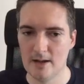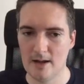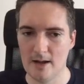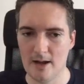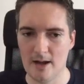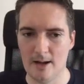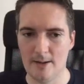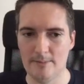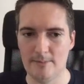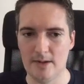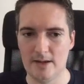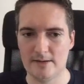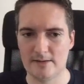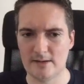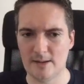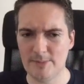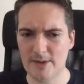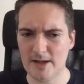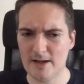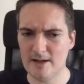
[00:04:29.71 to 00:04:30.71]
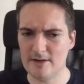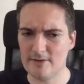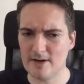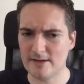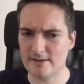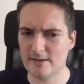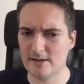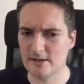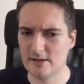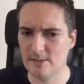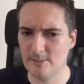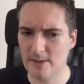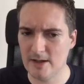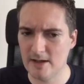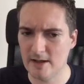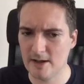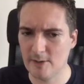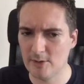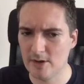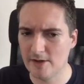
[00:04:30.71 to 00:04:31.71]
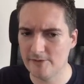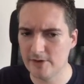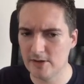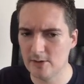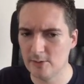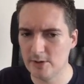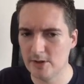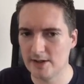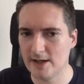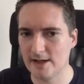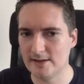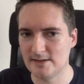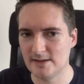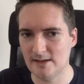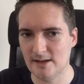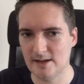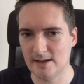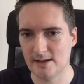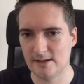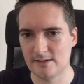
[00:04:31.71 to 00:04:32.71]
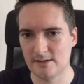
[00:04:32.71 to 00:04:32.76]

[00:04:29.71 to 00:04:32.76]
It's something interesting to me, and I would love to know what you guys think.